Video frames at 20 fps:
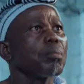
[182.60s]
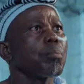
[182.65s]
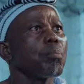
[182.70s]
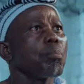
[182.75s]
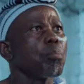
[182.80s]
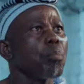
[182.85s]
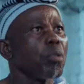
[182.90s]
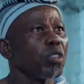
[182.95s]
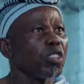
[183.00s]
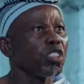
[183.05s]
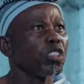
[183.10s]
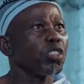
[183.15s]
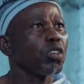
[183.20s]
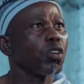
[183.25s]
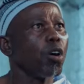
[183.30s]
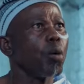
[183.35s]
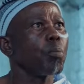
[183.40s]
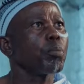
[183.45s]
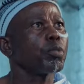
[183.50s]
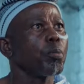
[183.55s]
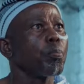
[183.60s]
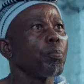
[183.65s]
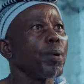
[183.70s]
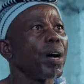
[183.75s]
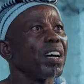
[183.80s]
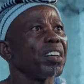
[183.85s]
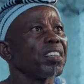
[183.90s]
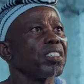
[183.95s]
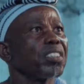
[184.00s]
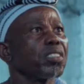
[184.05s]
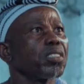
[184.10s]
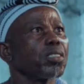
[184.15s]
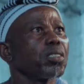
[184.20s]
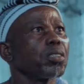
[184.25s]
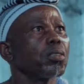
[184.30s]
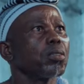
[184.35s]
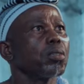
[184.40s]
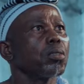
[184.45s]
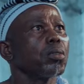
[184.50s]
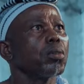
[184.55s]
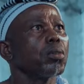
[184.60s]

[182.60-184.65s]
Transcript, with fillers: and must come to pass.